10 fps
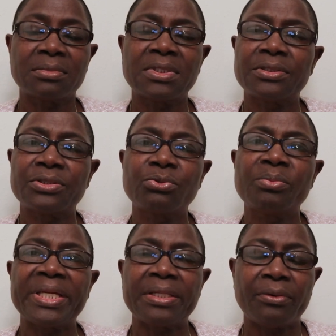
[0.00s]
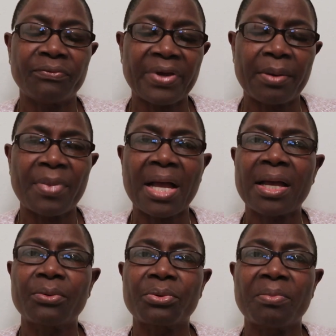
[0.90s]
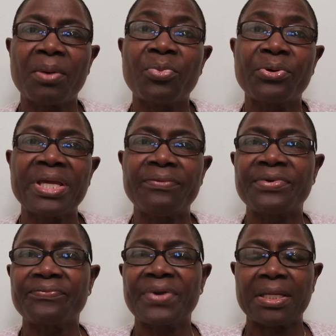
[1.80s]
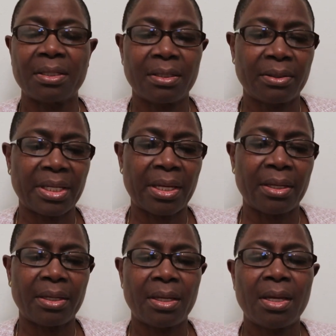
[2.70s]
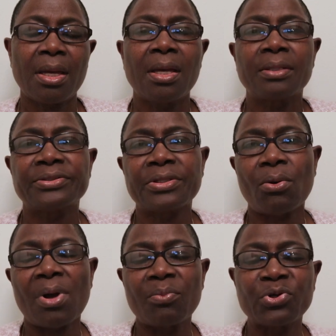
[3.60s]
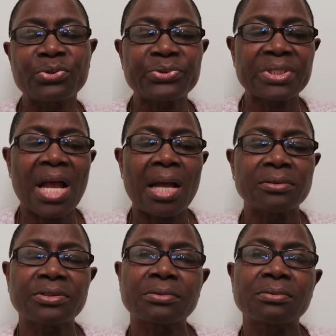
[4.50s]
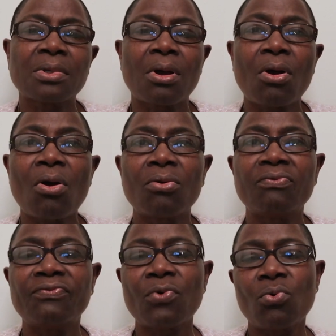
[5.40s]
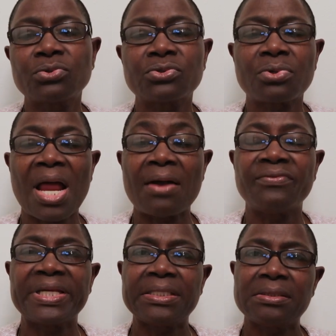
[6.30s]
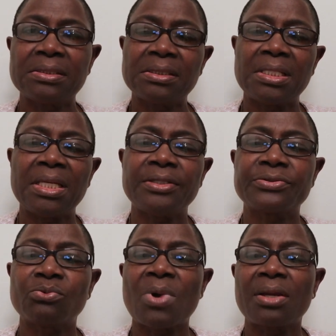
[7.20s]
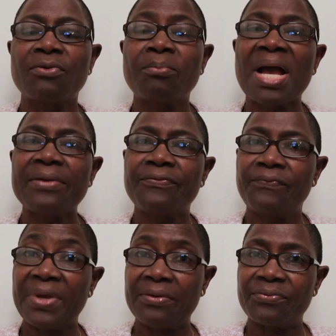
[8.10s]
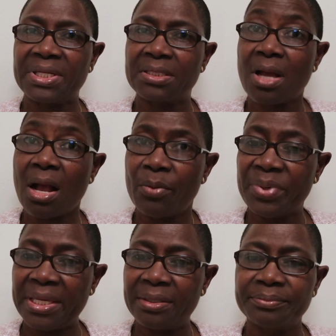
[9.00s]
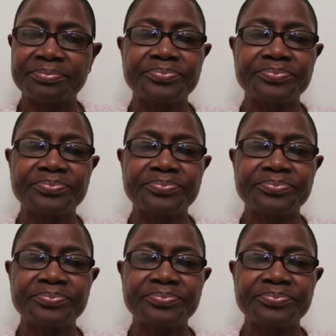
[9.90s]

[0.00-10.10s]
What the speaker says: there's too many of them. I can't remember everything. Okay, so I'm gonna start. Although traveling is one of my favorite hobby,